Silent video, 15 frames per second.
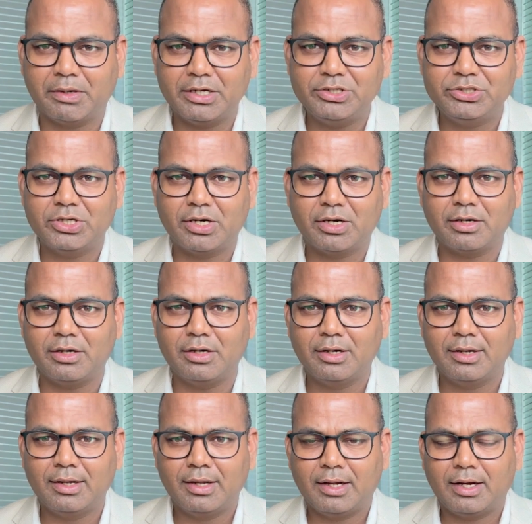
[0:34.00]
But in general,
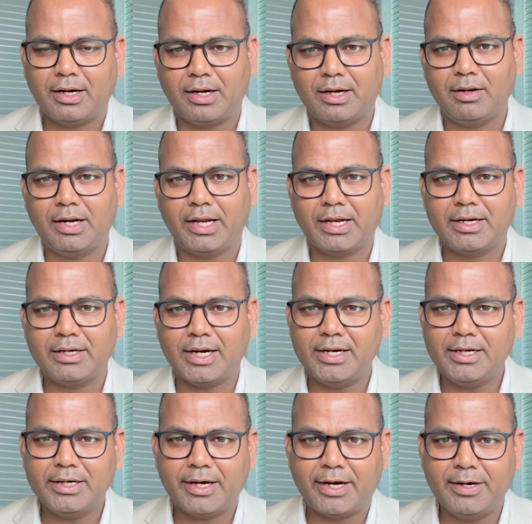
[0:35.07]
like
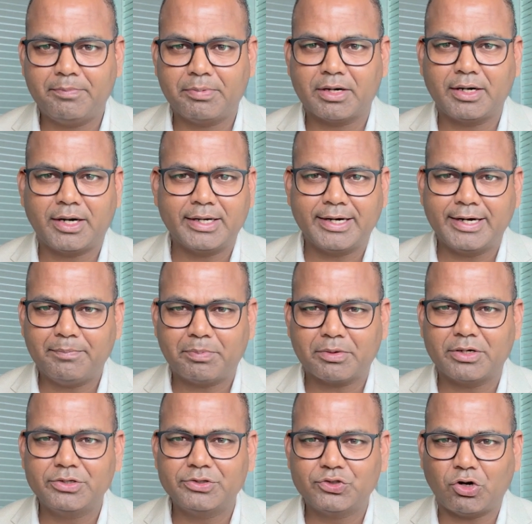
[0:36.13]
99%,
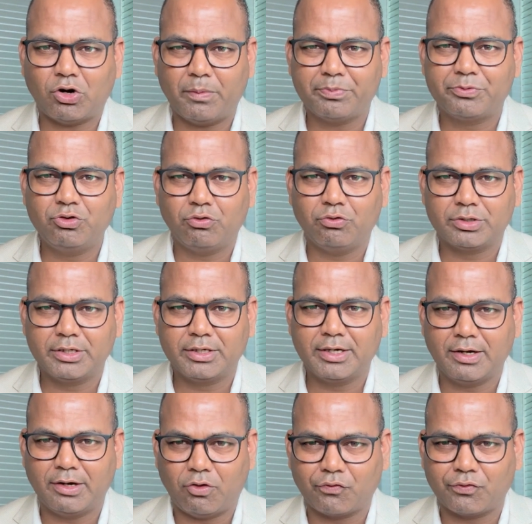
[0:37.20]
98% jobs jo hoti
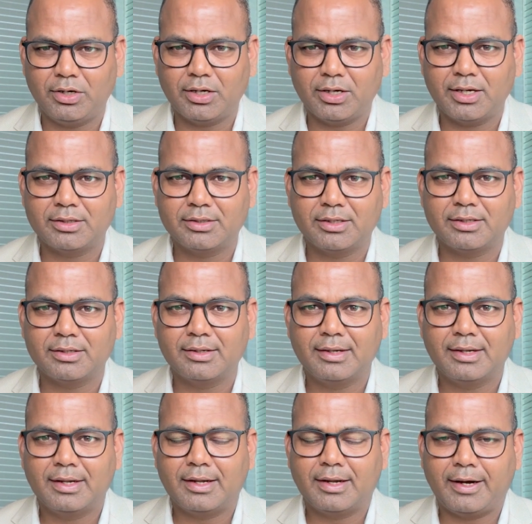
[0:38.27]
hain Australia ke andar,
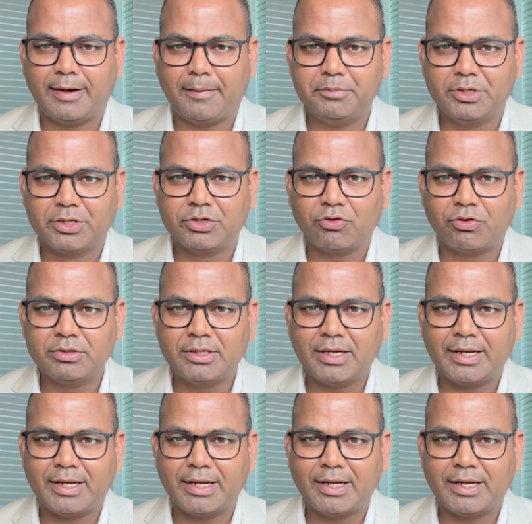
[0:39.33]
this is on